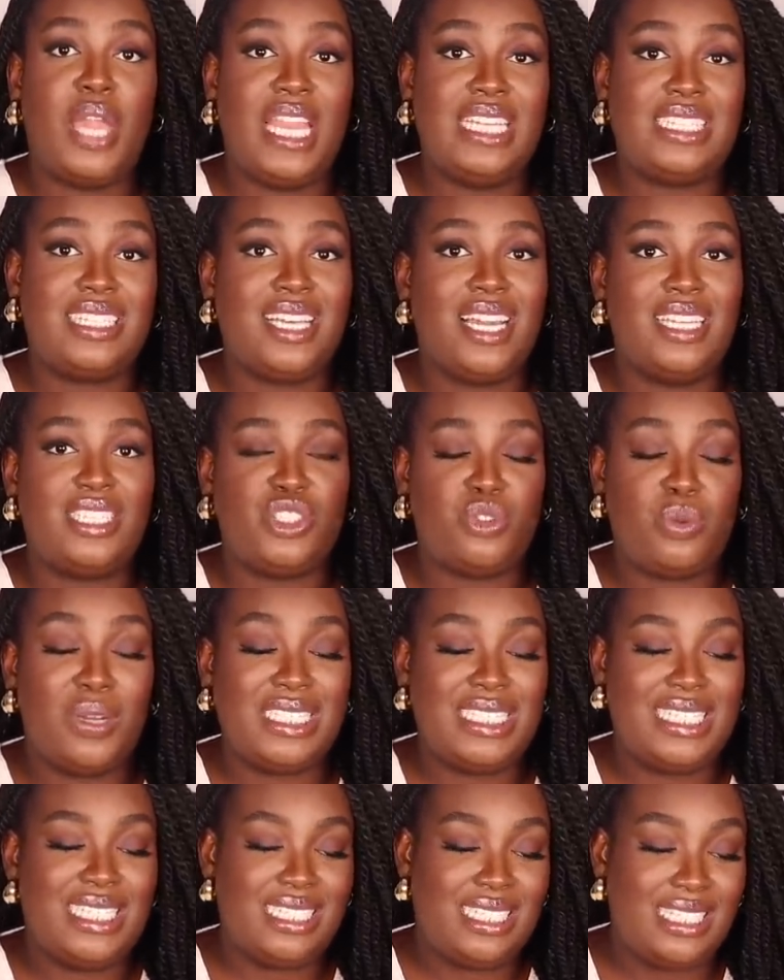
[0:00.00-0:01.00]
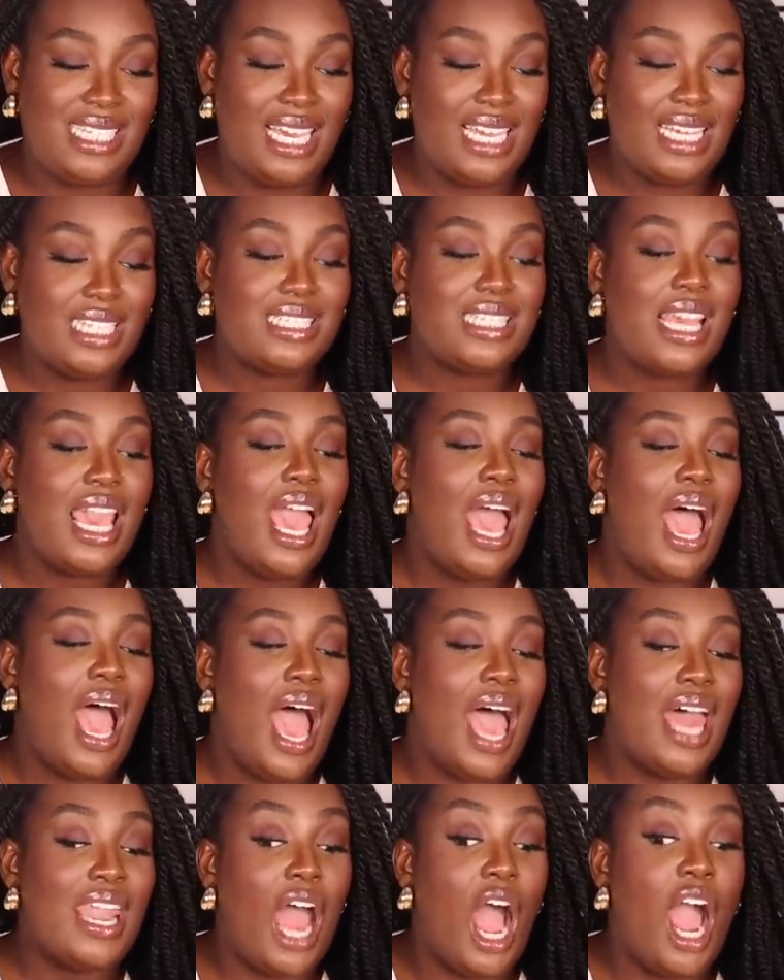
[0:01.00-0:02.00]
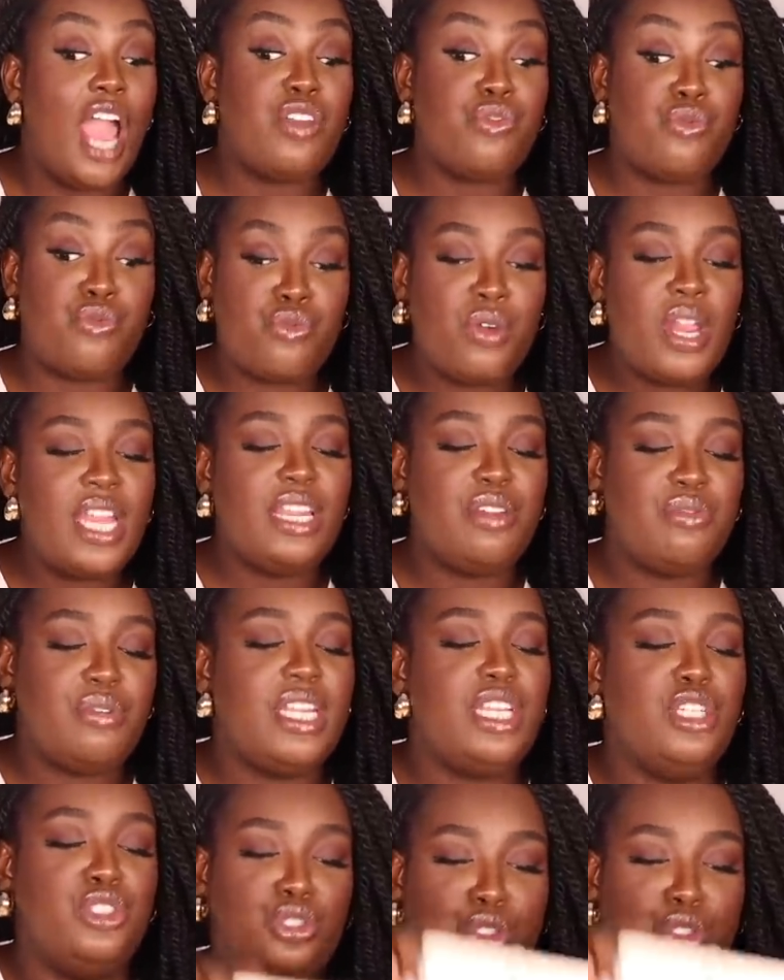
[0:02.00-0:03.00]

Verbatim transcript: UK size 26 and I really, really